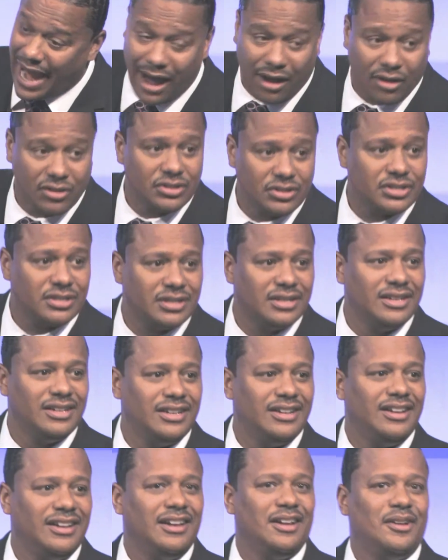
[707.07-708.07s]
out,
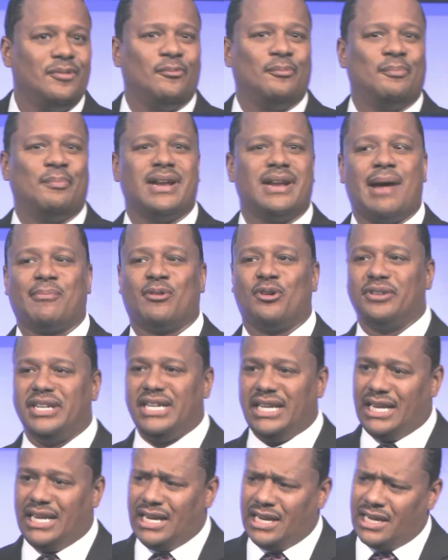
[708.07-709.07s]
but I'm going
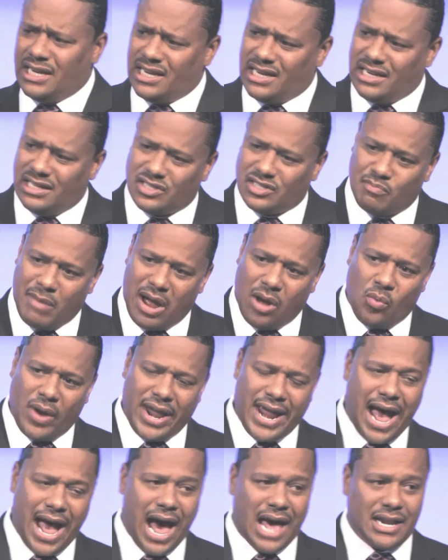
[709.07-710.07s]
to ease my
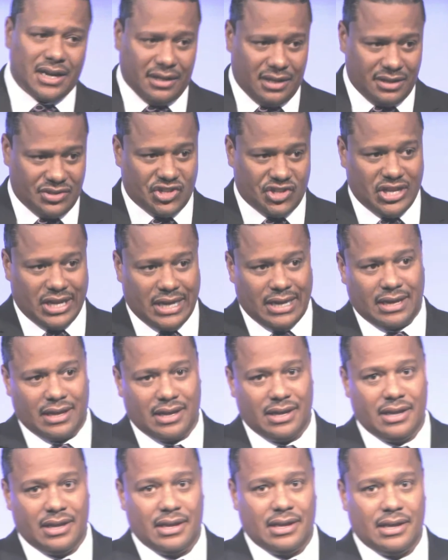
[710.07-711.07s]
way out of this thing
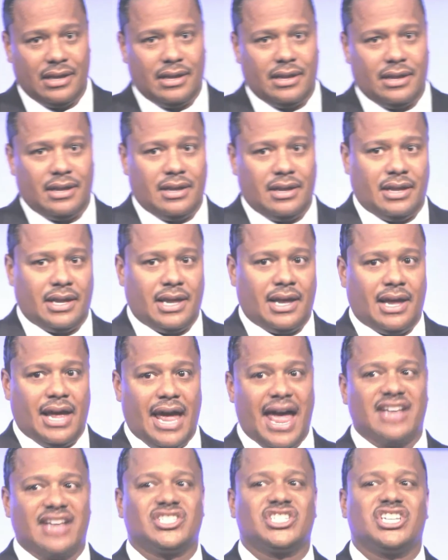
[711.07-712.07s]

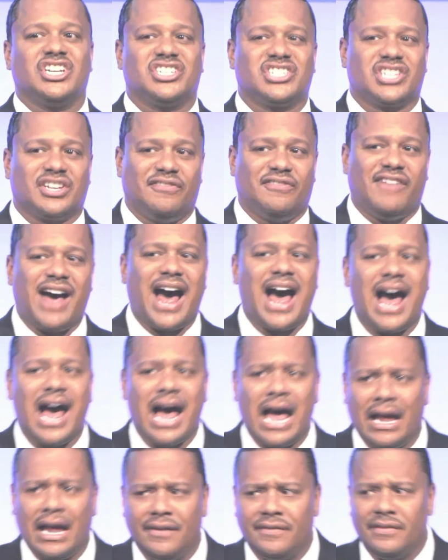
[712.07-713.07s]
as to
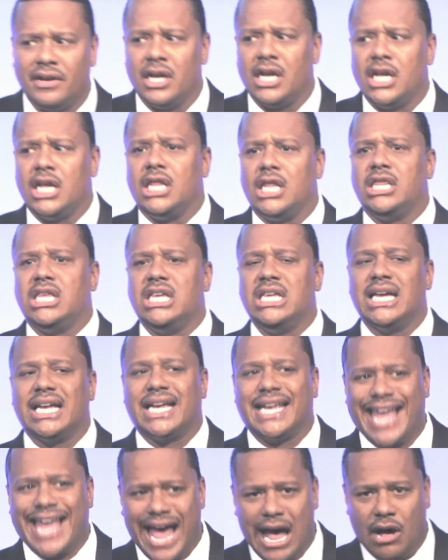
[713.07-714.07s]
survive the
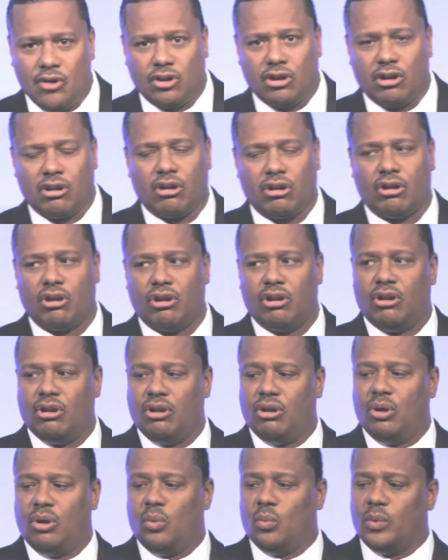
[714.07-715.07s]
encounter
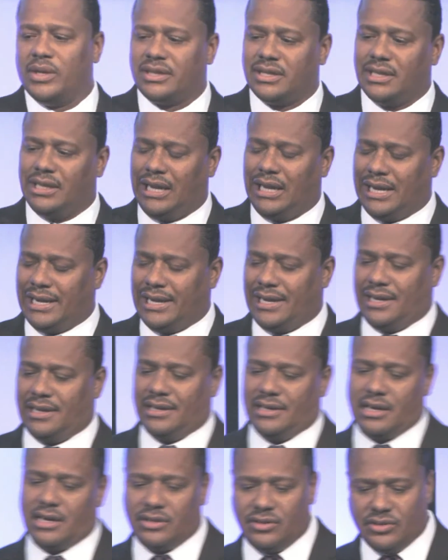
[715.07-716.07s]
with the
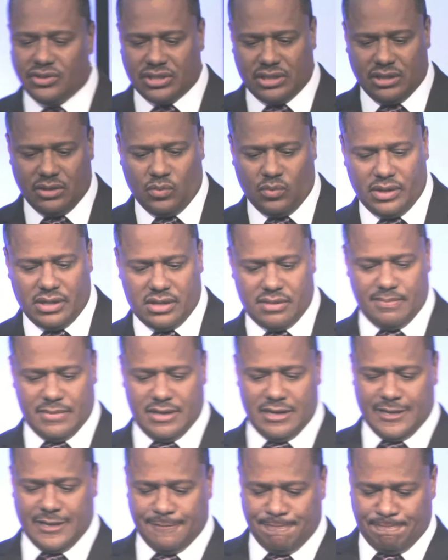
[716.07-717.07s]
lion. Are you still with
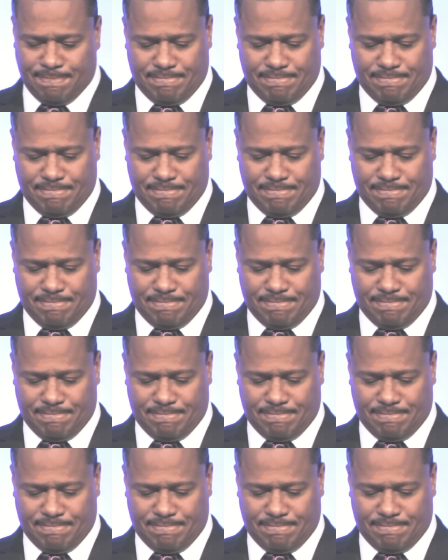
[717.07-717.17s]
me?